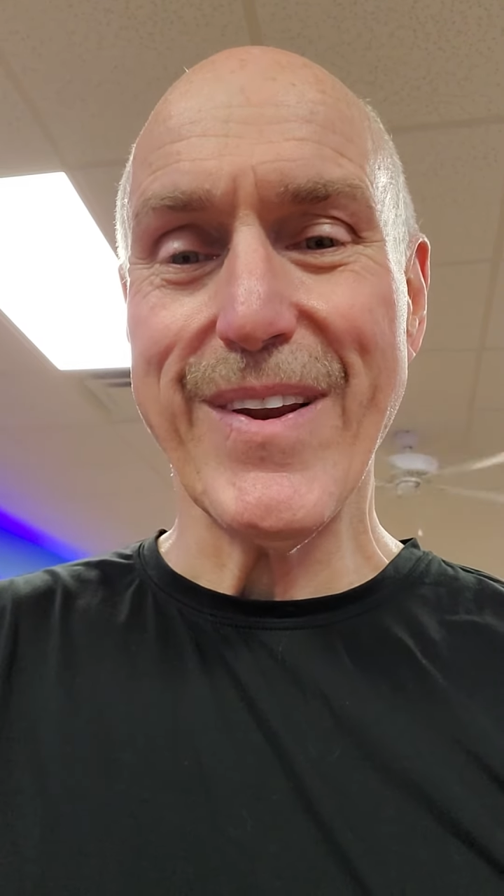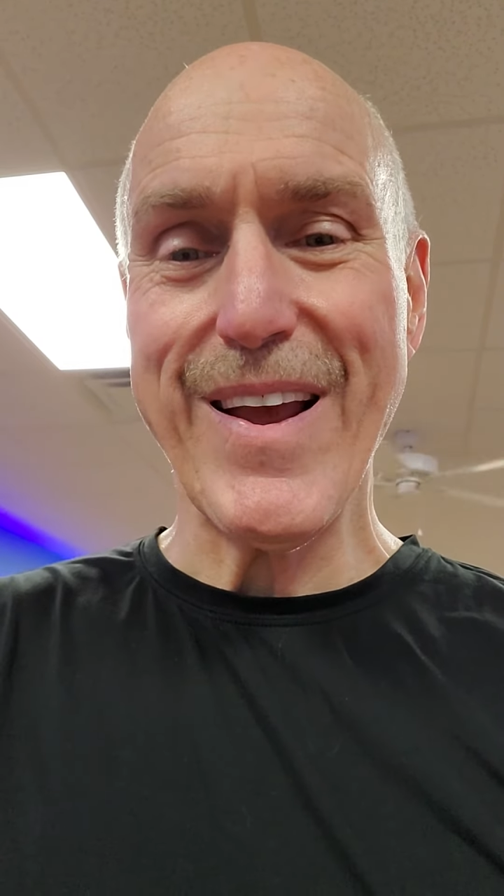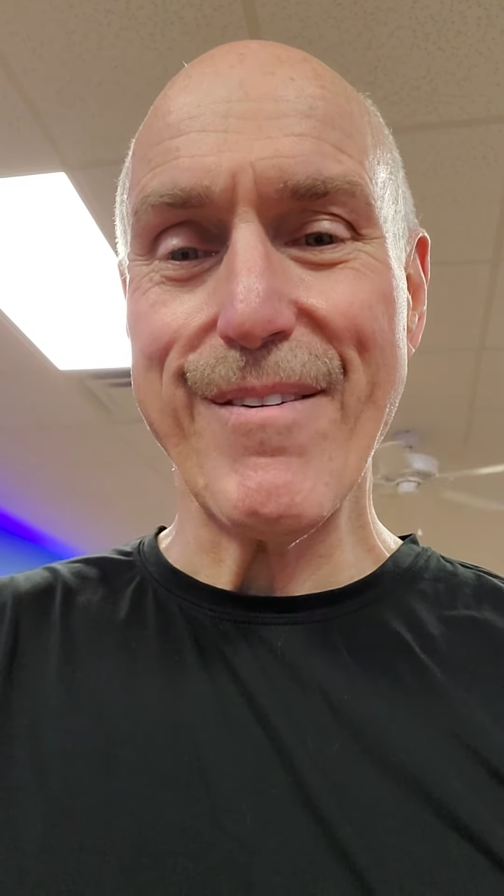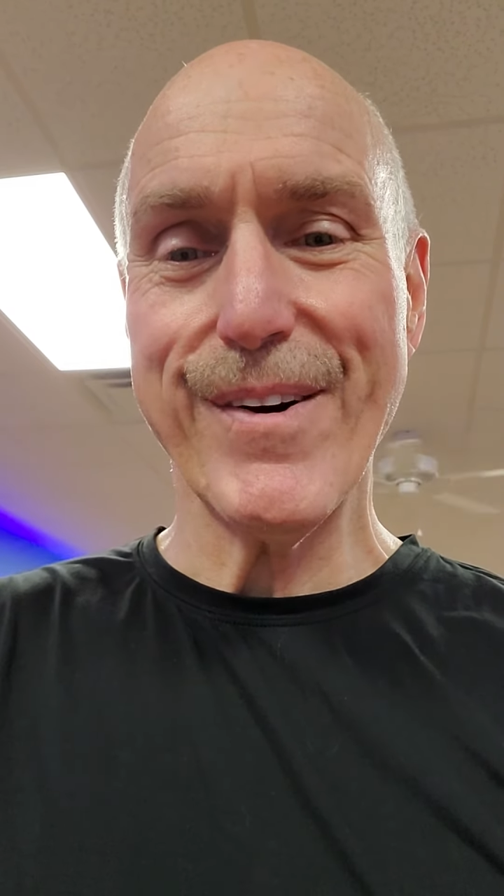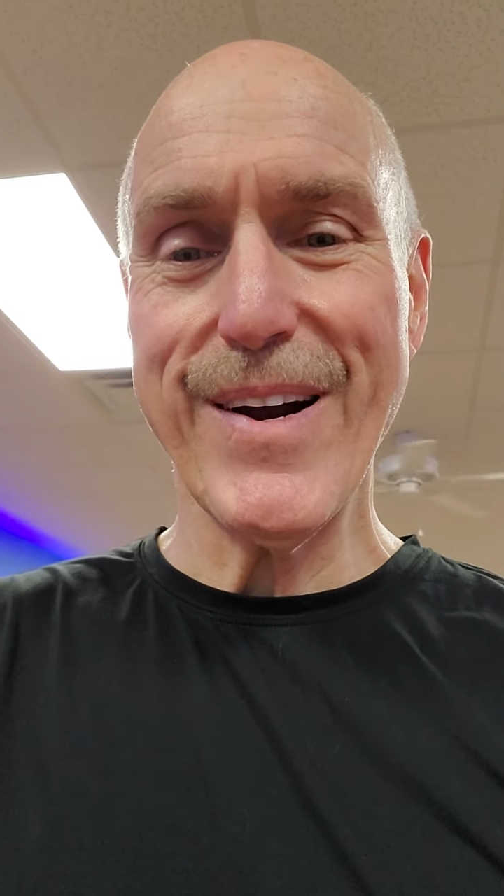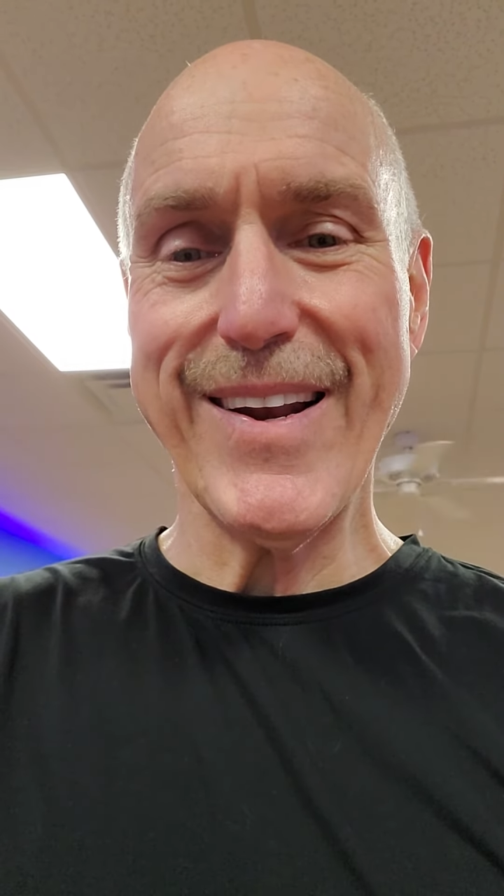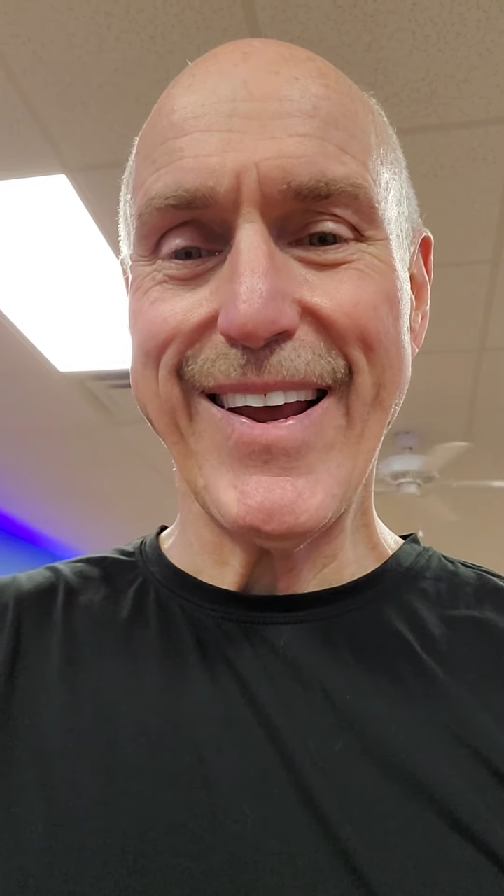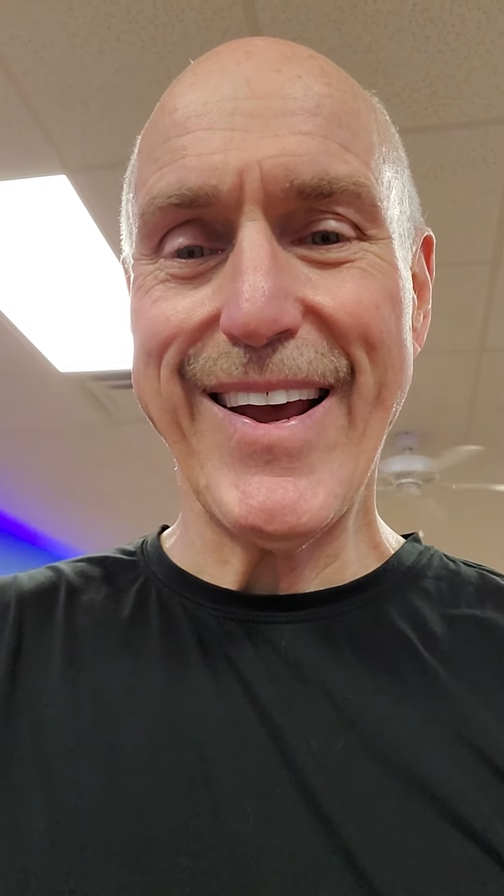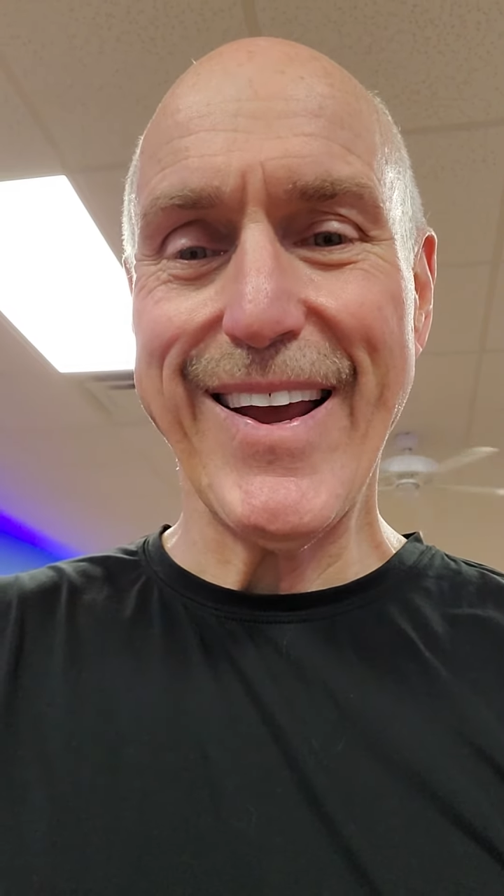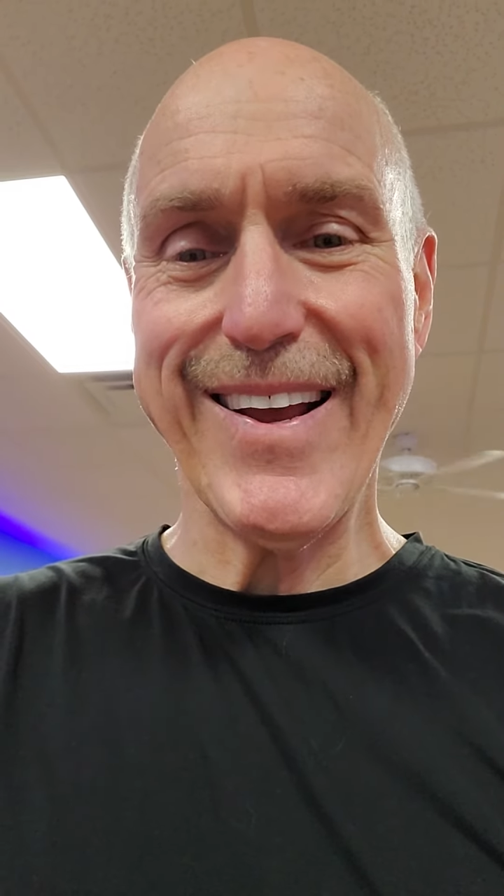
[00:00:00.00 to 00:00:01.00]
Have a great
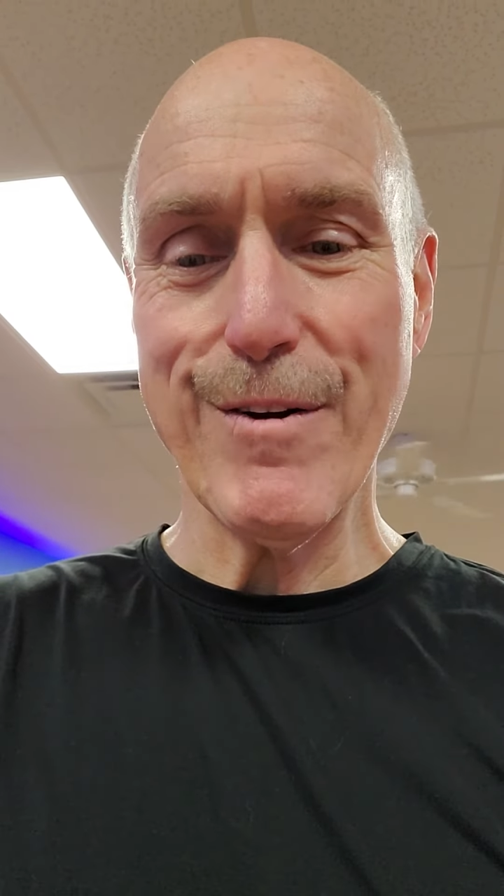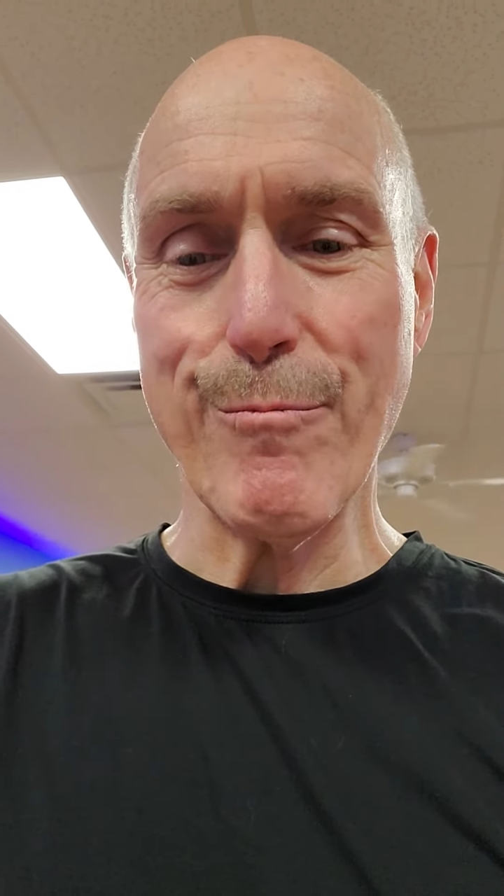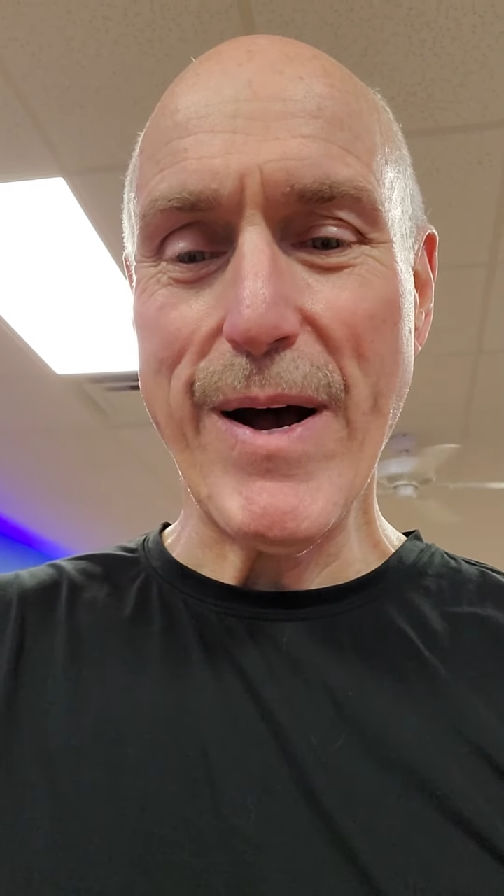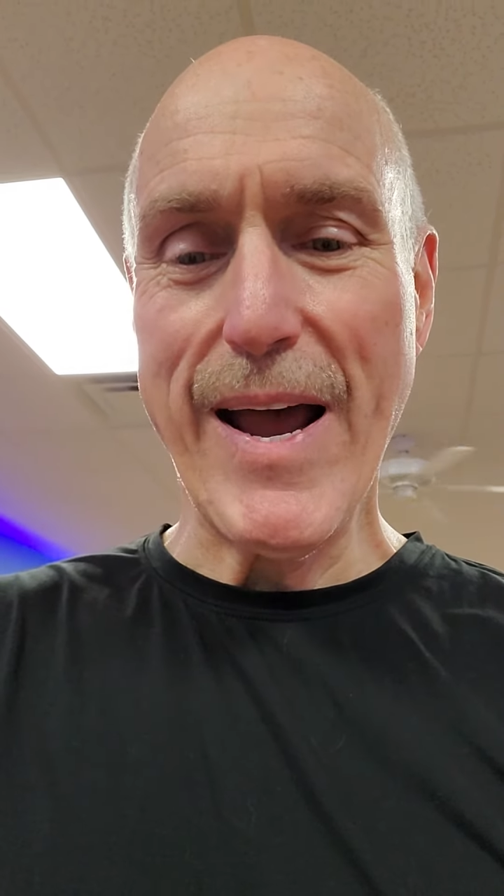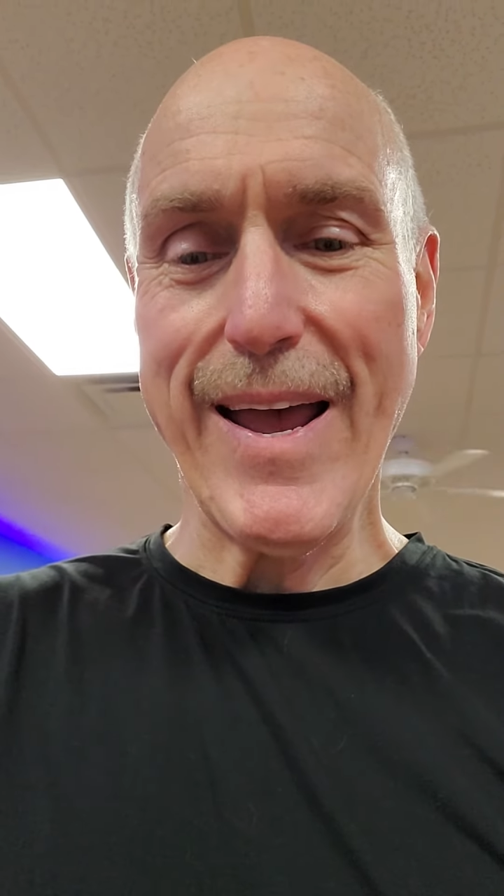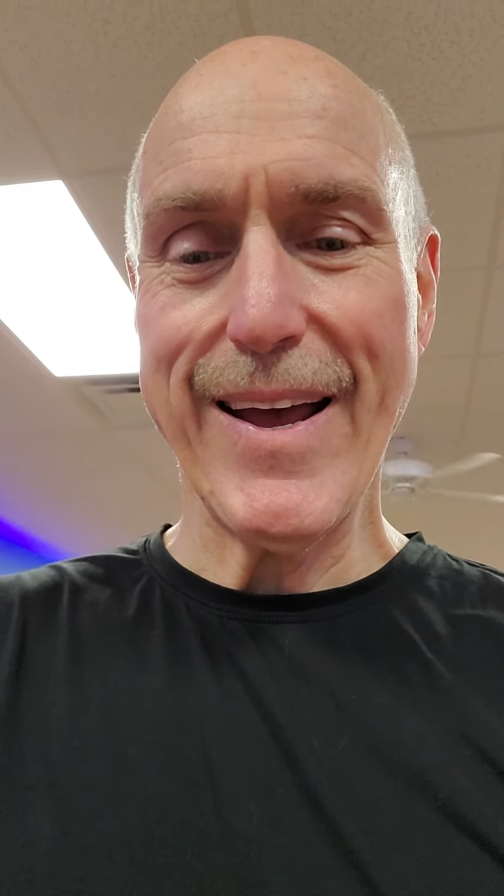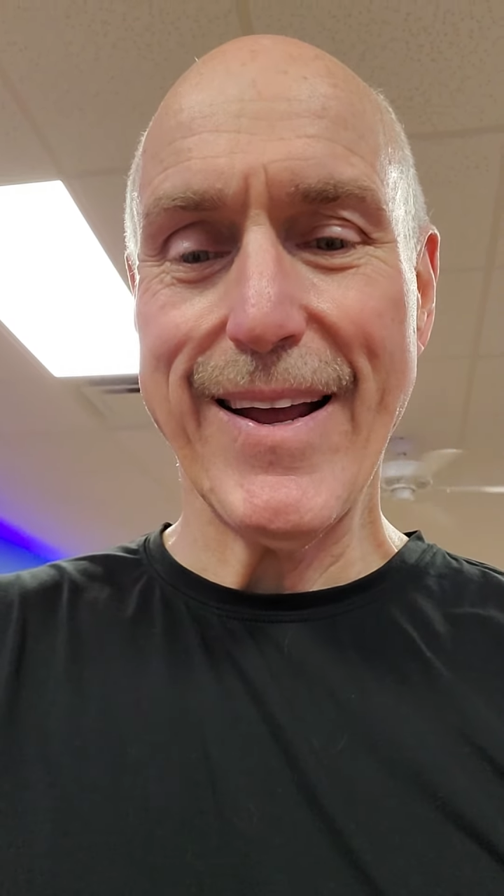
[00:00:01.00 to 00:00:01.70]
day. Bye.